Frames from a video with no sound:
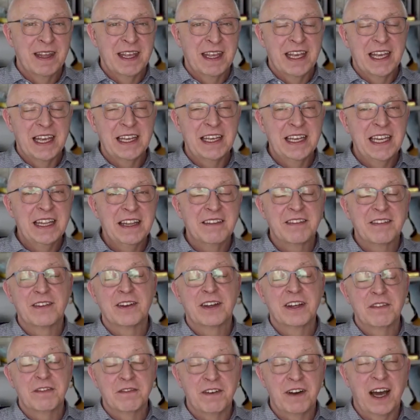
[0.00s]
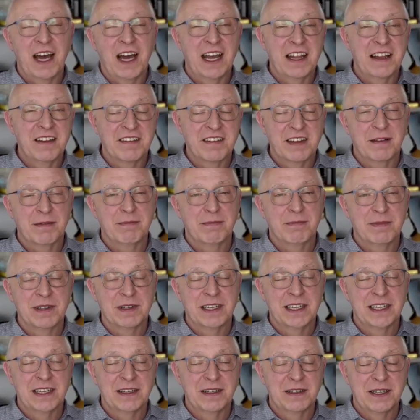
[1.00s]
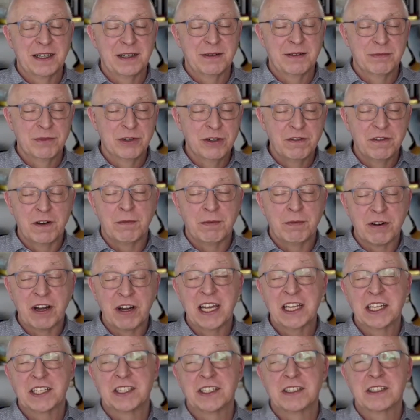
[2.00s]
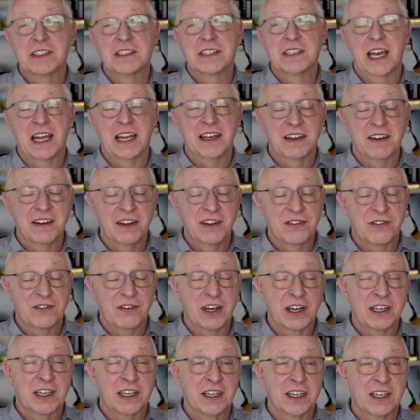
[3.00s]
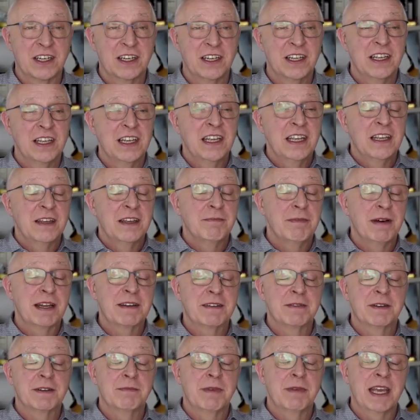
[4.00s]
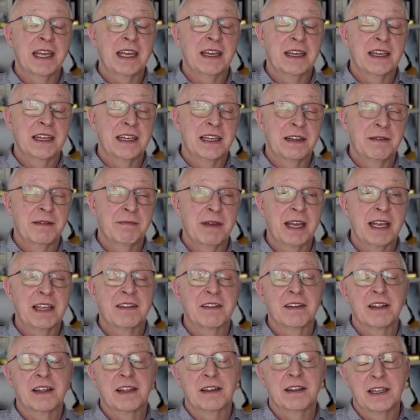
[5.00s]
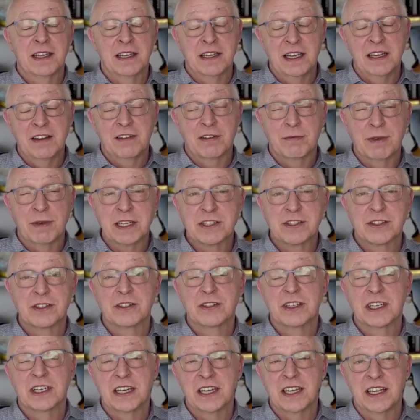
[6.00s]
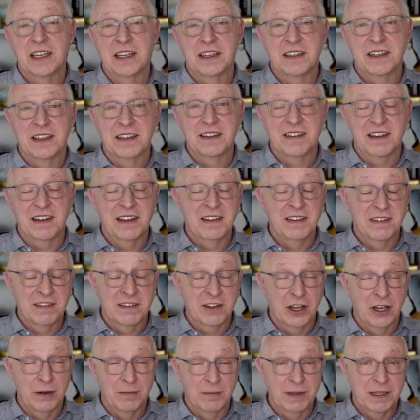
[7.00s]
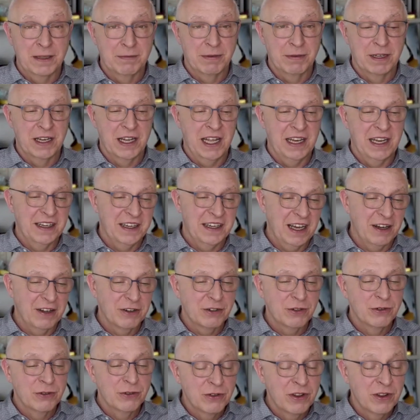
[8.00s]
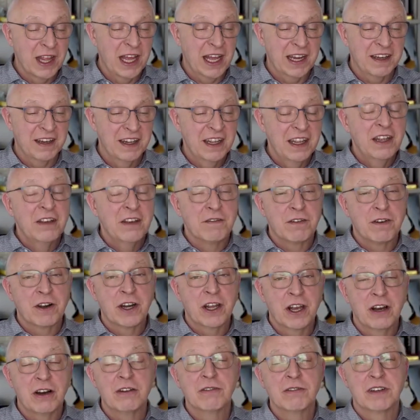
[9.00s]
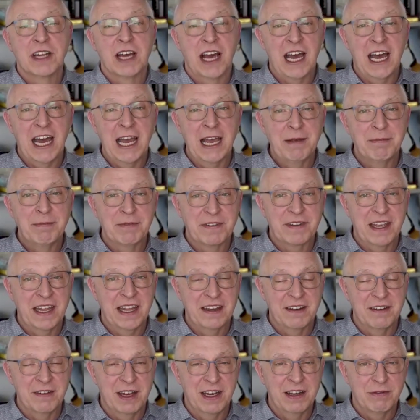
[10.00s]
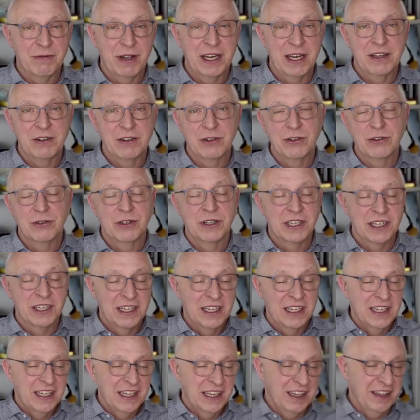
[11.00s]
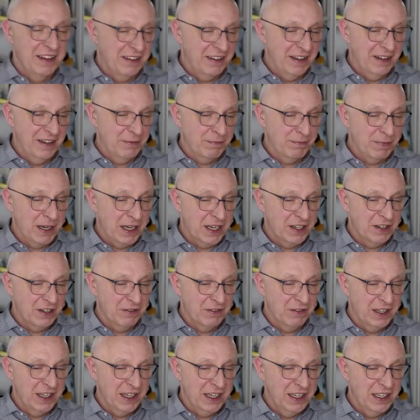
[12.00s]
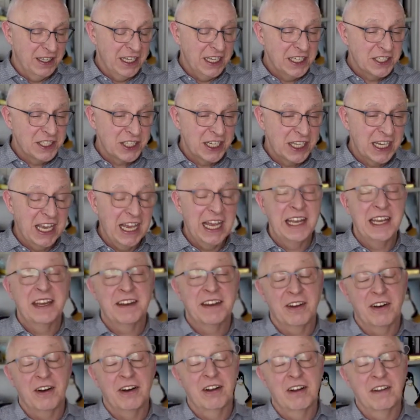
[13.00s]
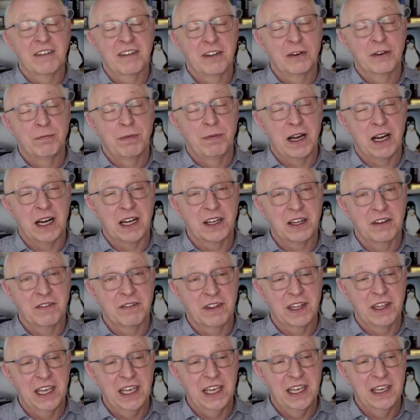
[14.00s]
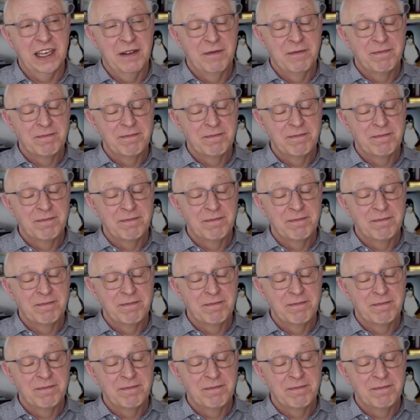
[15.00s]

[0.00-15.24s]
it needs to define some move operation and a destructor, but needs to make sure it isn't copyable. And how to do that for your own types and when to do it is part of the teaching, and it's also part of the